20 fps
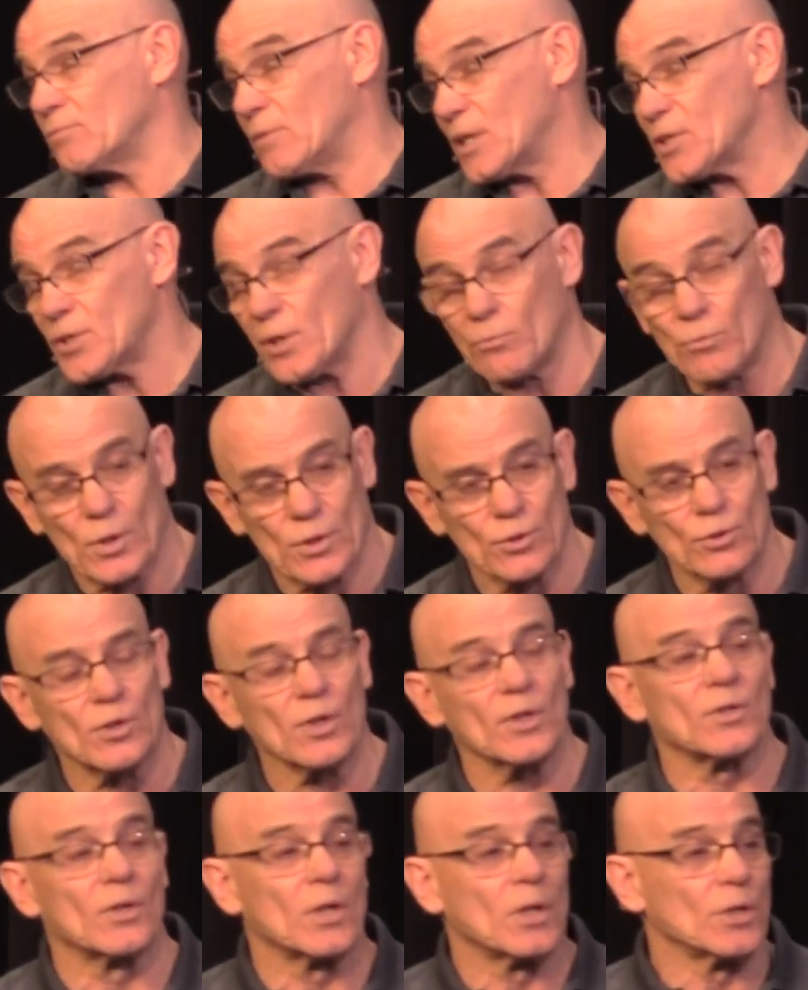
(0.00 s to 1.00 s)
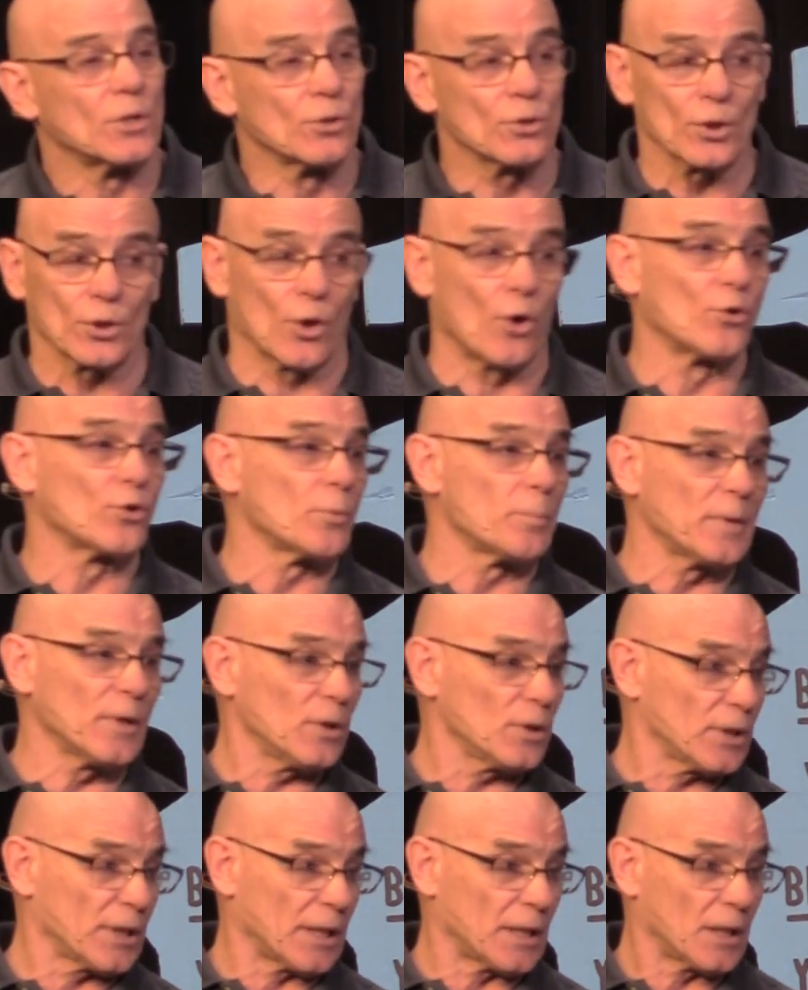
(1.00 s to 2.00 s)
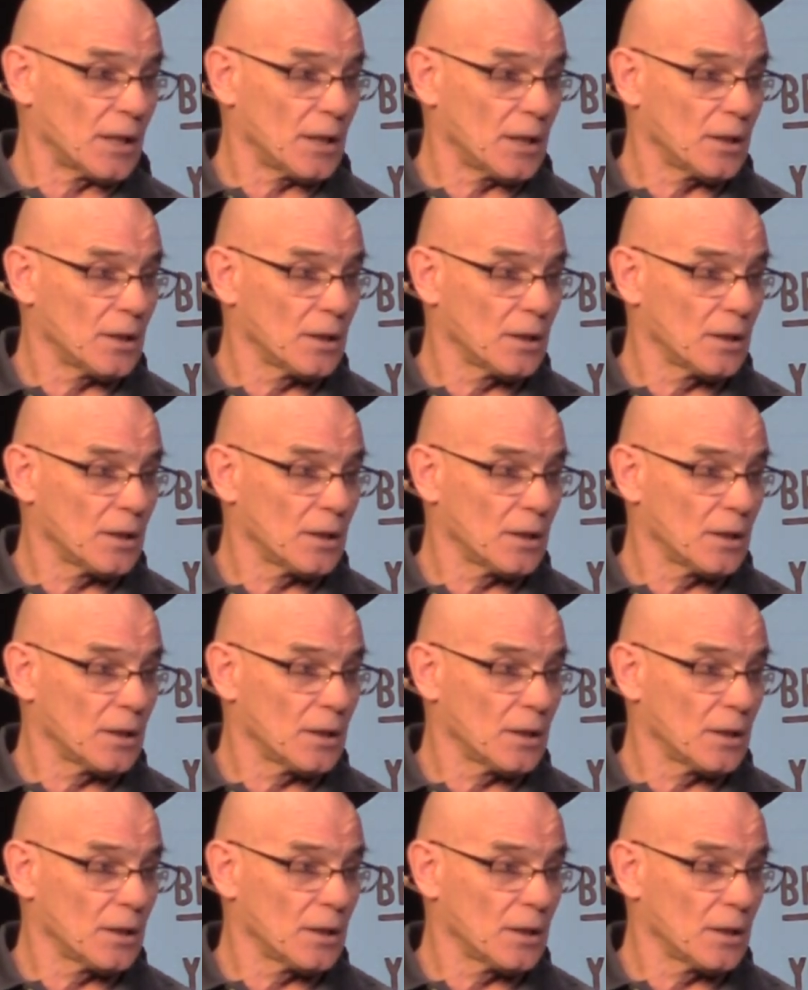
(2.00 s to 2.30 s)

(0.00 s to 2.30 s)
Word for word: they said, well, you can, you can own a building.